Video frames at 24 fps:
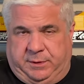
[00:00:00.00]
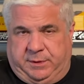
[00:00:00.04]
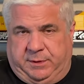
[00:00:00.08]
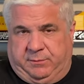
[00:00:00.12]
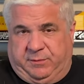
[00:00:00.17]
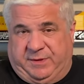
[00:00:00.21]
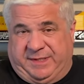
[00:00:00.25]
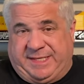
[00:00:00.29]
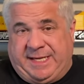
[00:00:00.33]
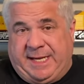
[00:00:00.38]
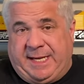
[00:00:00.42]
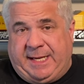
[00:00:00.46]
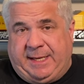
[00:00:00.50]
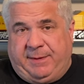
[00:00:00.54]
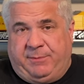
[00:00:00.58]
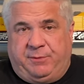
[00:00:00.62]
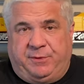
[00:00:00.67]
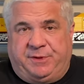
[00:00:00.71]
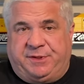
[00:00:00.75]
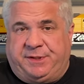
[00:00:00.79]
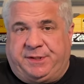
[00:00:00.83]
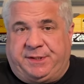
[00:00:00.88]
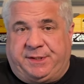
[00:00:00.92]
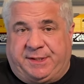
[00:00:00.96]
with tape, we're
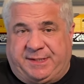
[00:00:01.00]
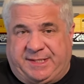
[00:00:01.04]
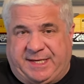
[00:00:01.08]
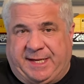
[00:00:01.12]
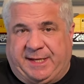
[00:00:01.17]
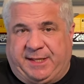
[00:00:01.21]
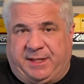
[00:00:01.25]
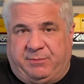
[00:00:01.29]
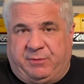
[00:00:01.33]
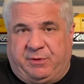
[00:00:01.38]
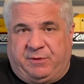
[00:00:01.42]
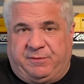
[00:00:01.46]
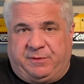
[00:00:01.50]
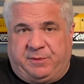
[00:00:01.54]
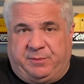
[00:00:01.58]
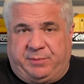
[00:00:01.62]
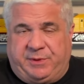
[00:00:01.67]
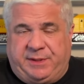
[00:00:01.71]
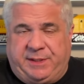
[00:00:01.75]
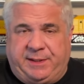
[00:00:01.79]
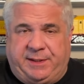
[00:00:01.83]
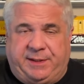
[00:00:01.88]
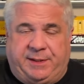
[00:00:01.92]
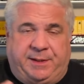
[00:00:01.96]
just going to take them off
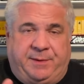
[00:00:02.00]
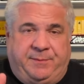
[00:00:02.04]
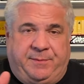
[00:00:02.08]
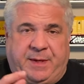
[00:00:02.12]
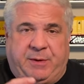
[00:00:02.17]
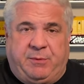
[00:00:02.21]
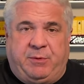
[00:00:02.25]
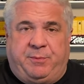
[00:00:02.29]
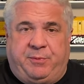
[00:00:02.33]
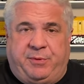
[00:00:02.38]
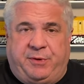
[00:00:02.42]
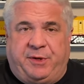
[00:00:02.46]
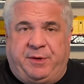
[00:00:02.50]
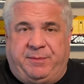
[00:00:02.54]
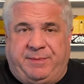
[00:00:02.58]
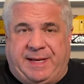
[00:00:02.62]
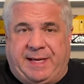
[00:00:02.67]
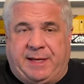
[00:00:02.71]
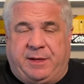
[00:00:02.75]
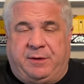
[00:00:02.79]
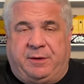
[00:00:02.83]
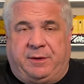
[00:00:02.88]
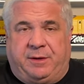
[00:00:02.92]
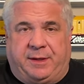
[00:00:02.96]
completely, and we'll put them
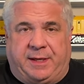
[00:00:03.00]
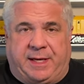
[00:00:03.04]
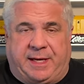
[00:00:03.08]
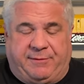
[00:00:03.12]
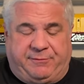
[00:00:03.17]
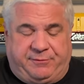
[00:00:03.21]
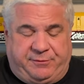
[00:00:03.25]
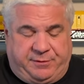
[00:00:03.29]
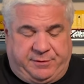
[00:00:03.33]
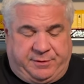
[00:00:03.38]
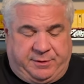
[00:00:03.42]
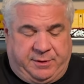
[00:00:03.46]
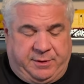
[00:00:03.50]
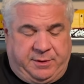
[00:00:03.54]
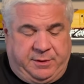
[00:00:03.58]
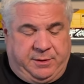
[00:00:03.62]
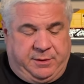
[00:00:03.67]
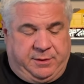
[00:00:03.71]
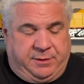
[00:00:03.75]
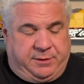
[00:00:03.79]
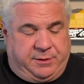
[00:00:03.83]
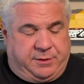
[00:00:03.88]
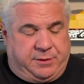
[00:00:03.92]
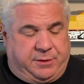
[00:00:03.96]
back on after the,
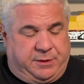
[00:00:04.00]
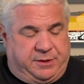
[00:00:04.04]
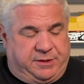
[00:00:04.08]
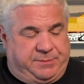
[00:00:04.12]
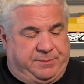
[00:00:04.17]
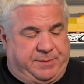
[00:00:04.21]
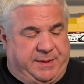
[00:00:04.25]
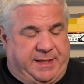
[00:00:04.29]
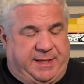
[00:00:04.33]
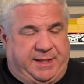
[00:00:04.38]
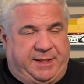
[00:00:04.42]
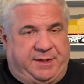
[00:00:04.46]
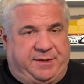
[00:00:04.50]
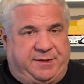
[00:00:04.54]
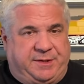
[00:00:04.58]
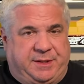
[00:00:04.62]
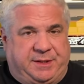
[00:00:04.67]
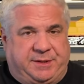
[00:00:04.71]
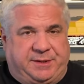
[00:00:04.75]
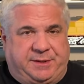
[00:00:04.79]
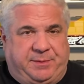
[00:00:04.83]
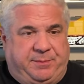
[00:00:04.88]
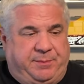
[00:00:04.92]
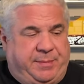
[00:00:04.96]
the car's had its
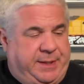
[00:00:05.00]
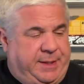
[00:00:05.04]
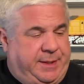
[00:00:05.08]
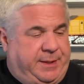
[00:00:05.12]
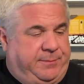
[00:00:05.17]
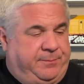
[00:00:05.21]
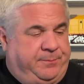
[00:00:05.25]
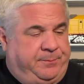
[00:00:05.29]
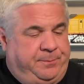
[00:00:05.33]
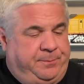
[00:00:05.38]
custom paint.